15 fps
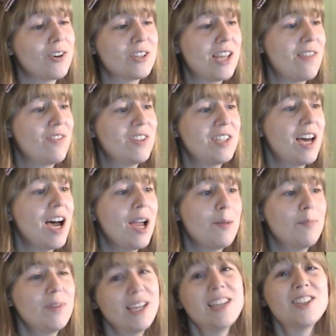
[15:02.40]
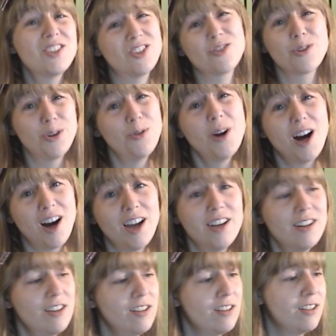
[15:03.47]
at the time. It's true,
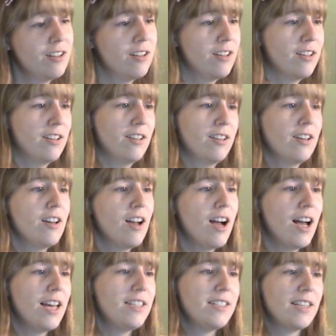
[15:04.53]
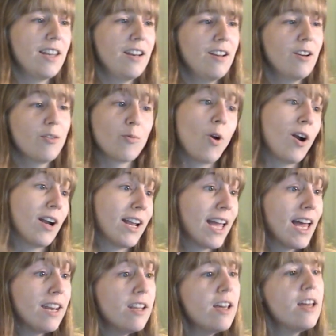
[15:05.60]
hun. I said, wrong
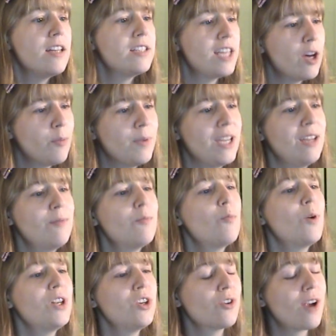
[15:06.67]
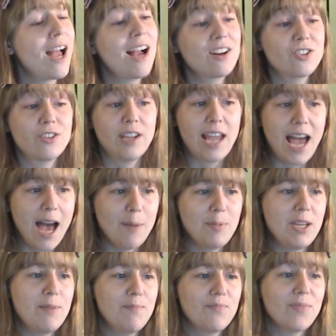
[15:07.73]
again. Tell me when you're actually
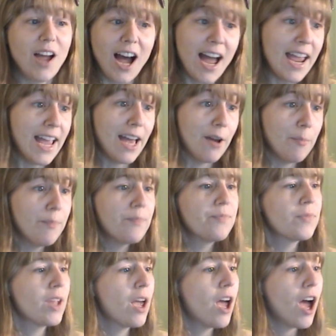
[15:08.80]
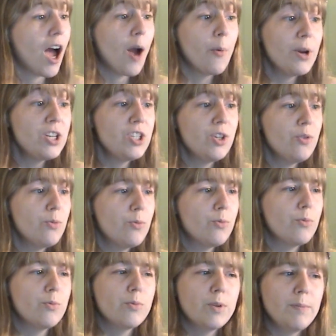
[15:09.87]
happy. I am. I wish you
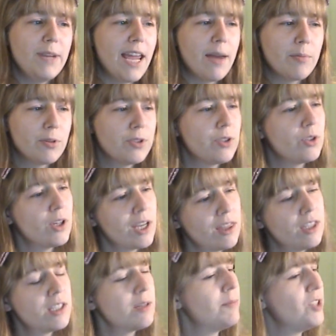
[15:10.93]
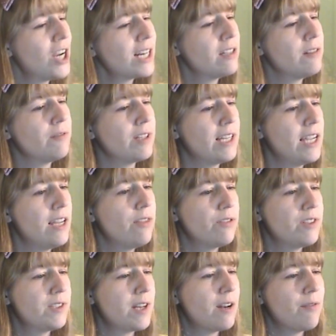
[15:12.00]
would be able to look at this objectively
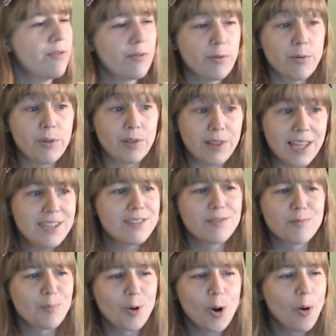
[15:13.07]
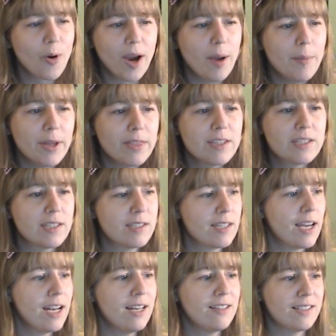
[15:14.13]
instead of through the lens of programming the
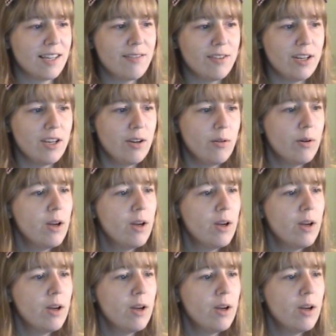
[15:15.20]
society has given you.